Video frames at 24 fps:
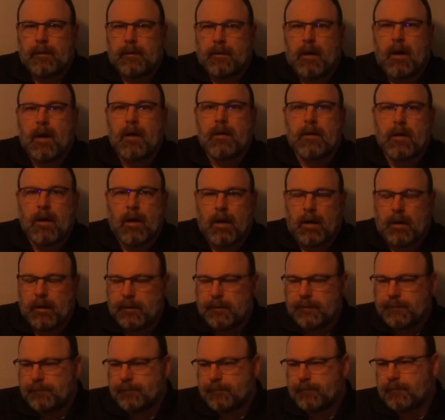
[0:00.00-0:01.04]
Hong Kong
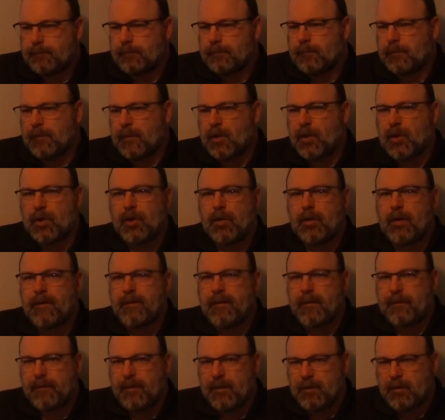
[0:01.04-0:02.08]
shoot off
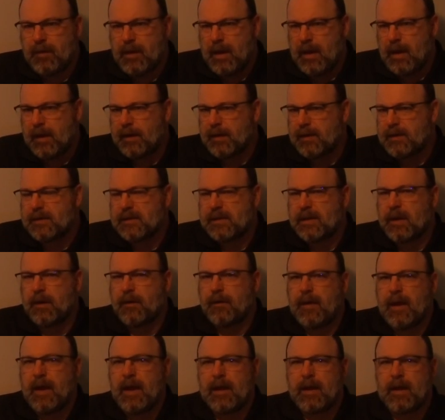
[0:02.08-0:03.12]
a few cannons, scare
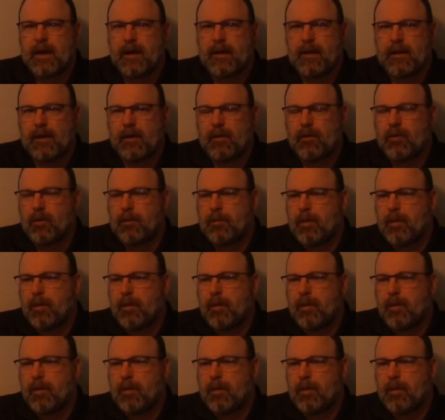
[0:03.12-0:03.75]
the heck out of the local